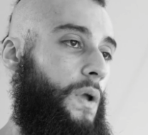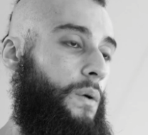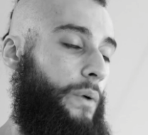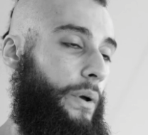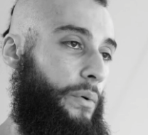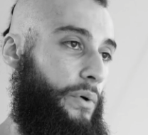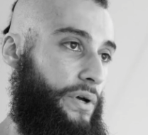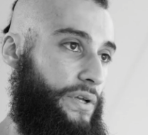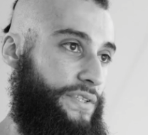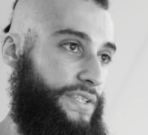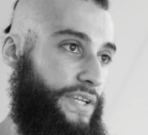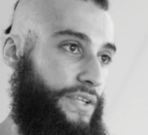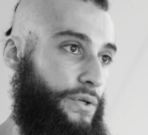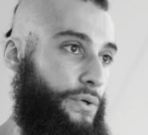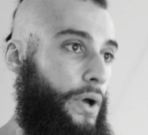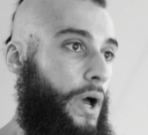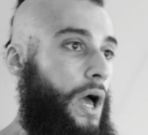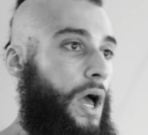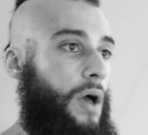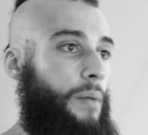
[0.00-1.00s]
We will continue.
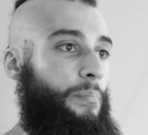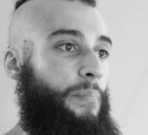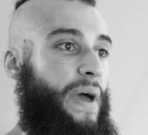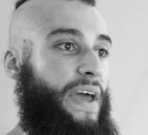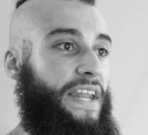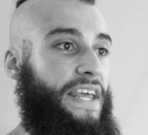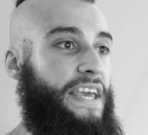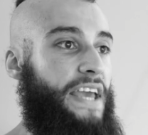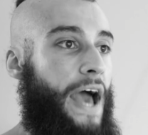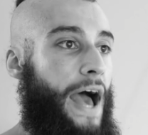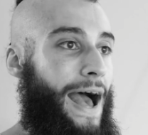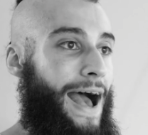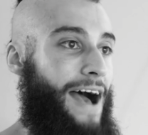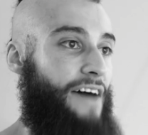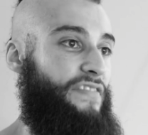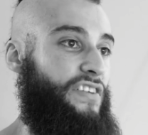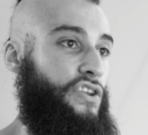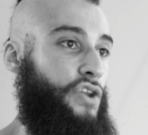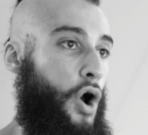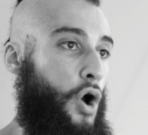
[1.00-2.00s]
Many
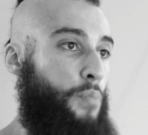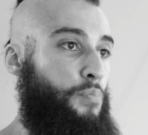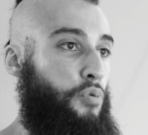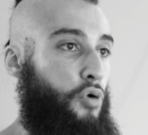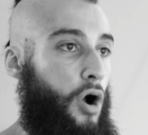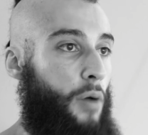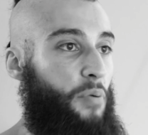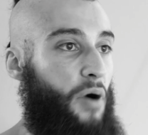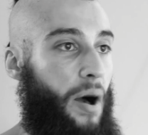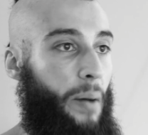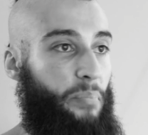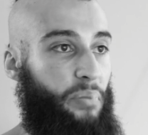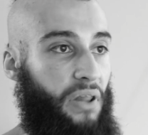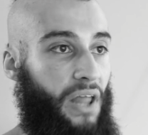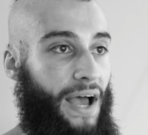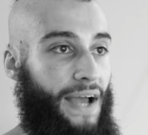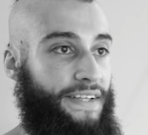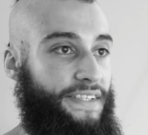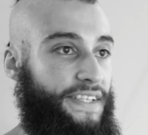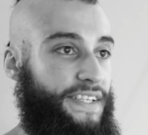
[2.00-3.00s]
having no proper
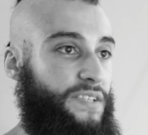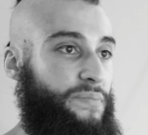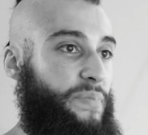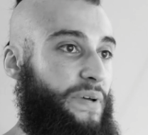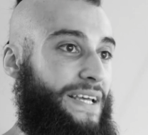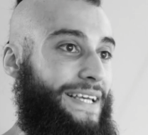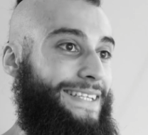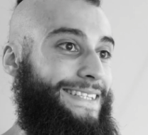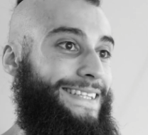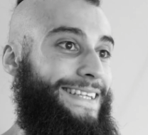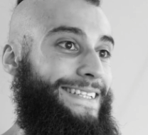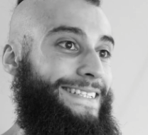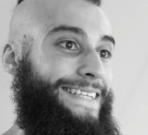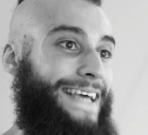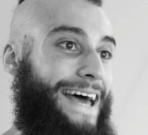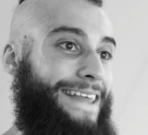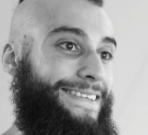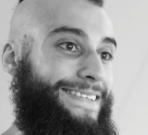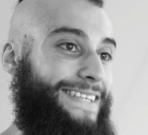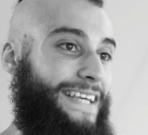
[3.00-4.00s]
appliances because the
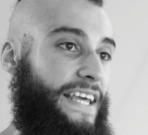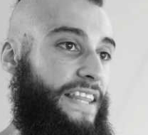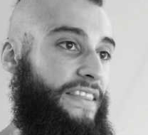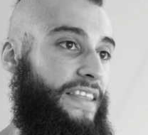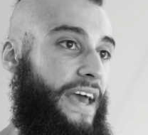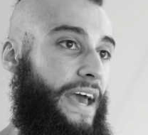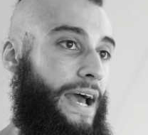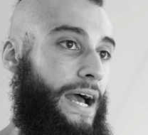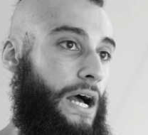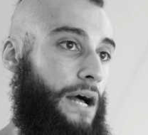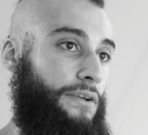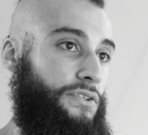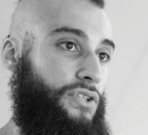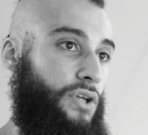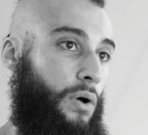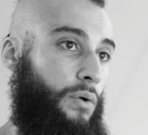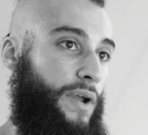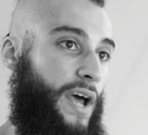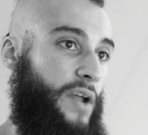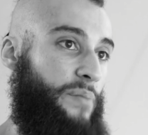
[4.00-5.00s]
deaths in their
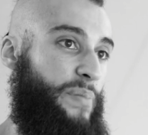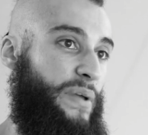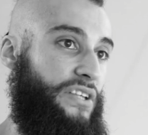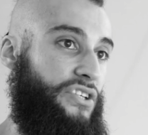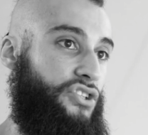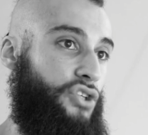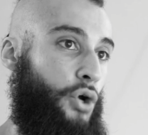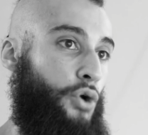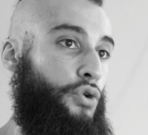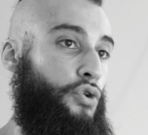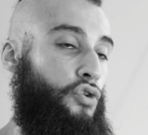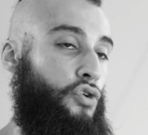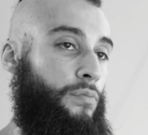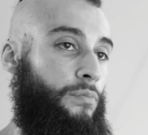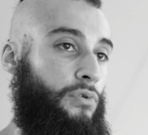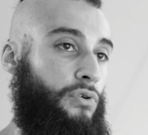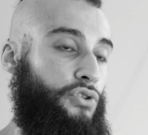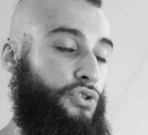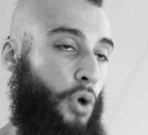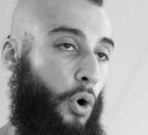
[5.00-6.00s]
household had been so
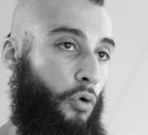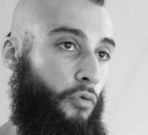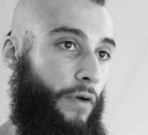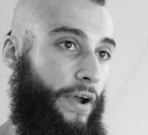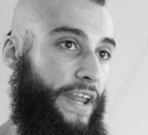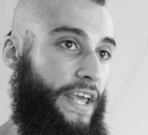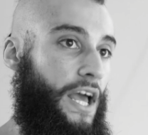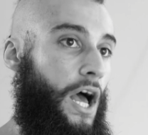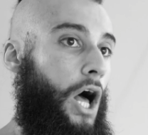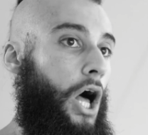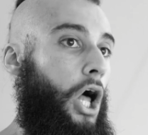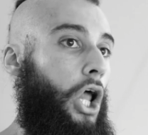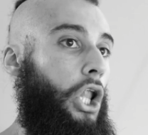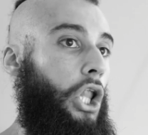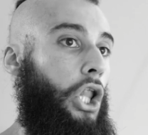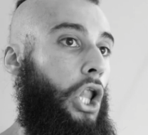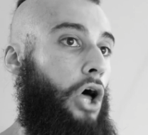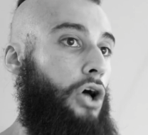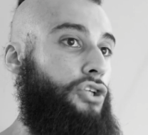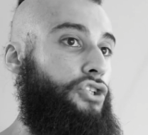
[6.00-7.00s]
numerous already,
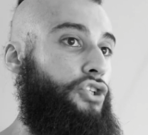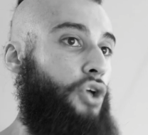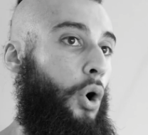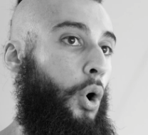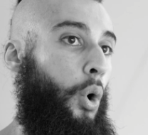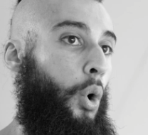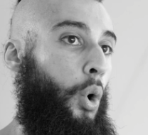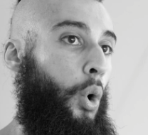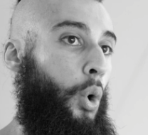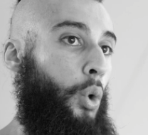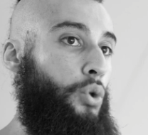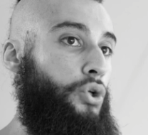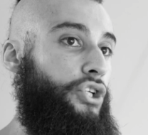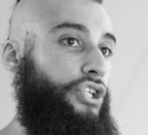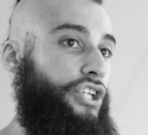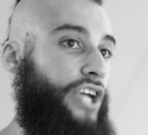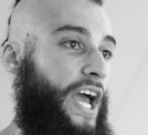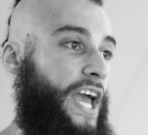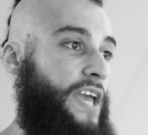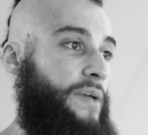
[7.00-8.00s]
lost all
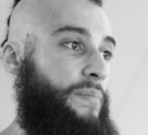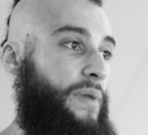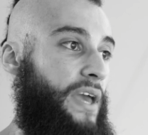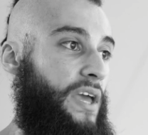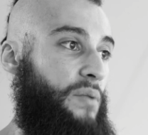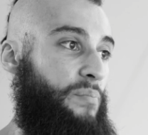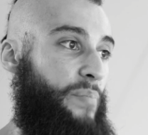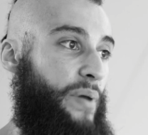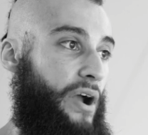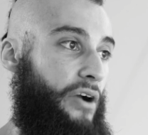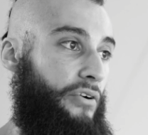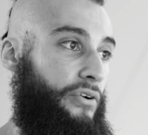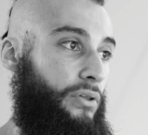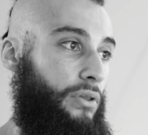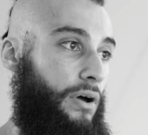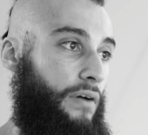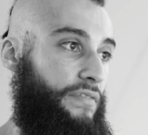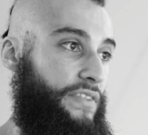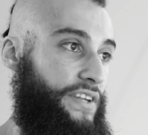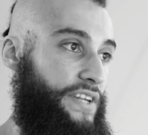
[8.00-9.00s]
shame in
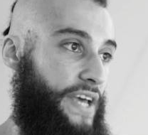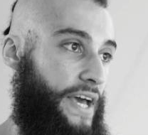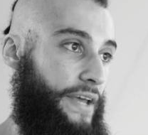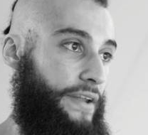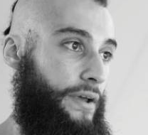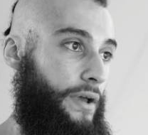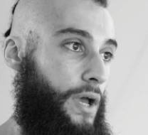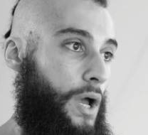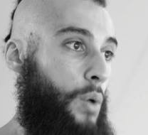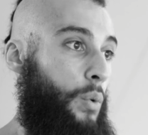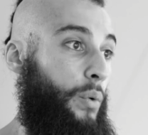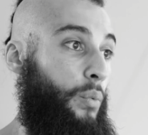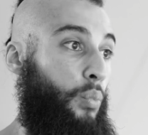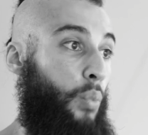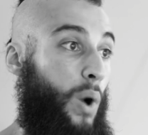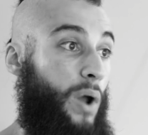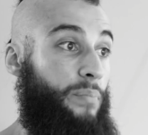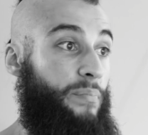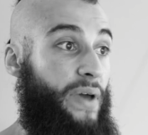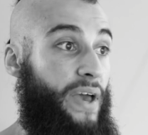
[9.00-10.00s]
burial of the dead. When
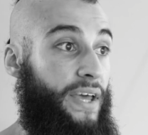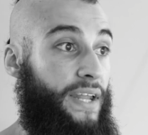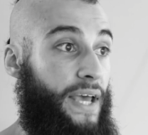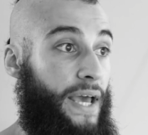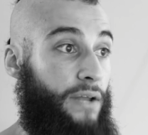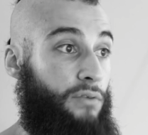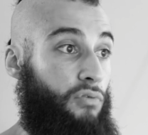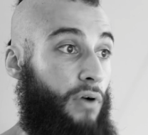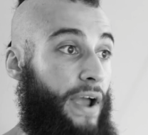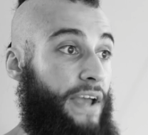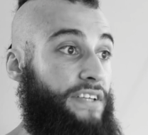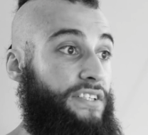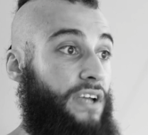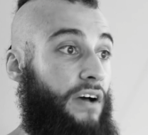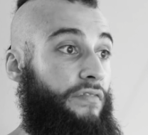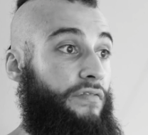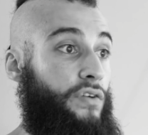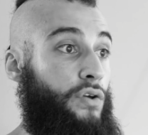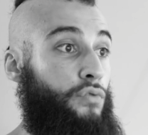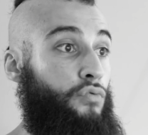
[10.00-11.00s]
one man had raised
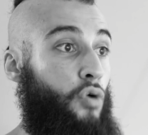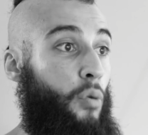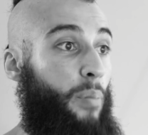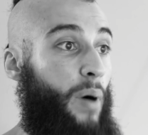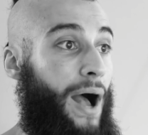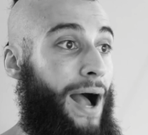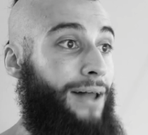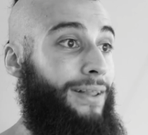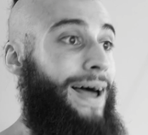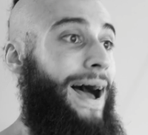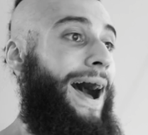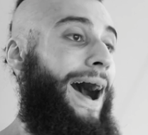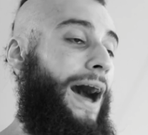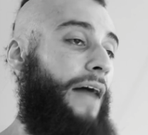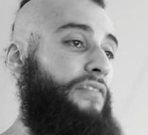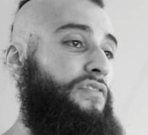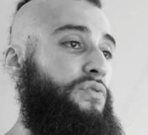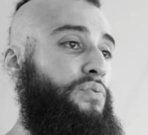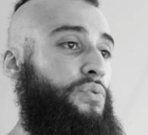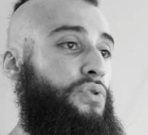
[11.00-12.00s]
a funeral pile,
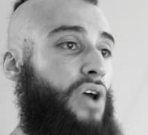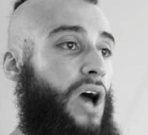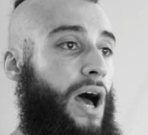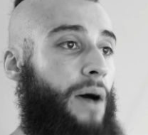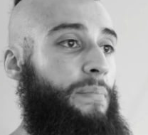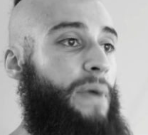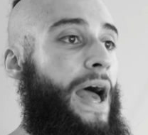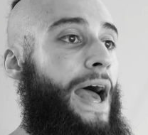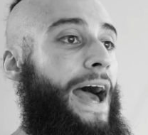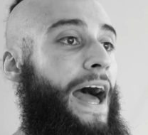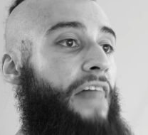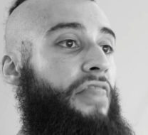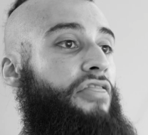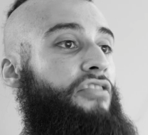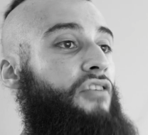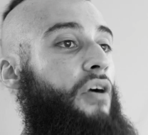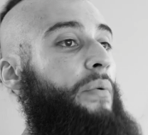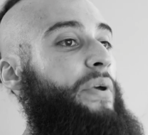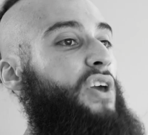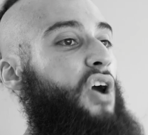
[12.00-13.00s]
others would come and
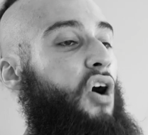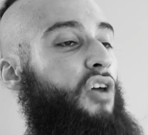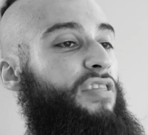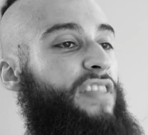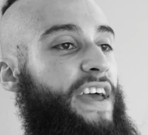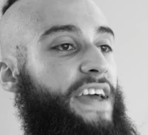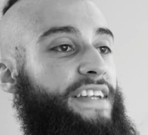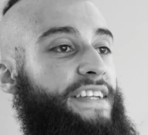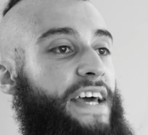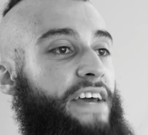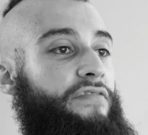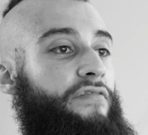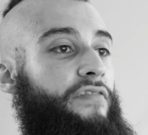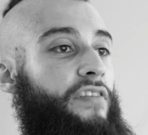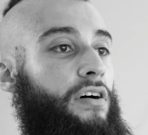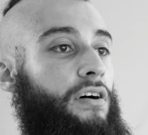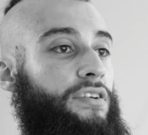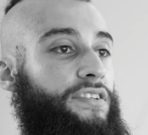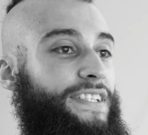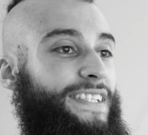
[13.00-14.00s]
throwing on their dead
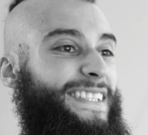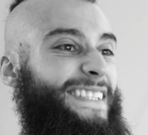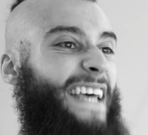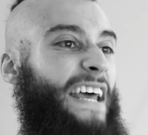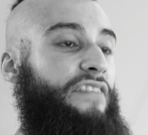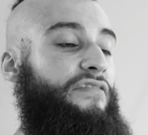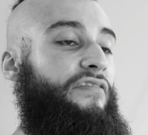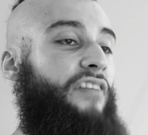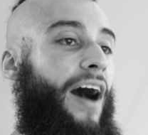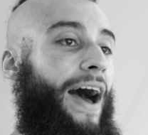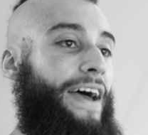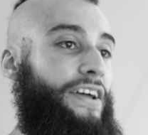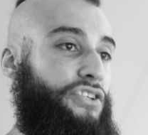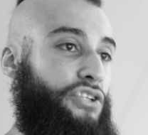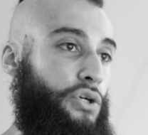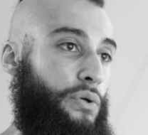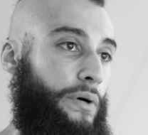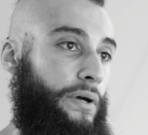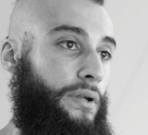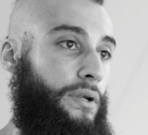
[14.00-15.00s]
first, set fire
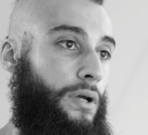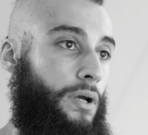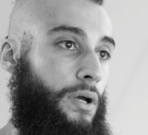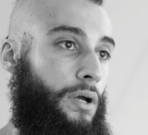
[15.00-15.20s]
to it.